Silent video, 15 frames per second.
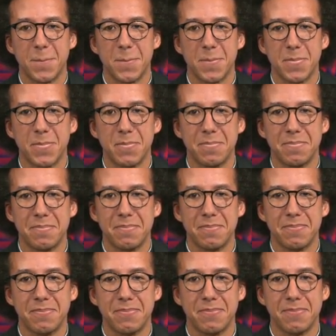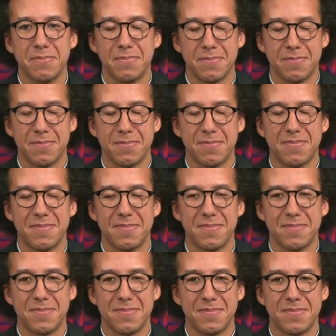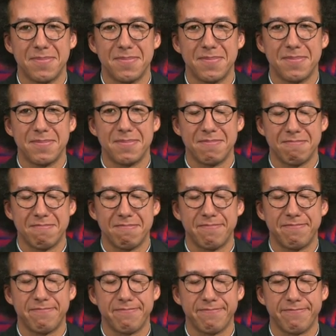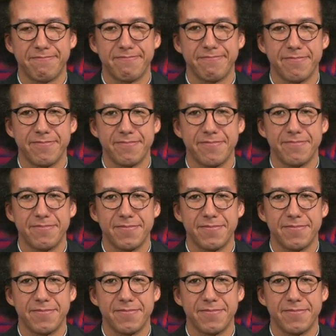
(not speaking)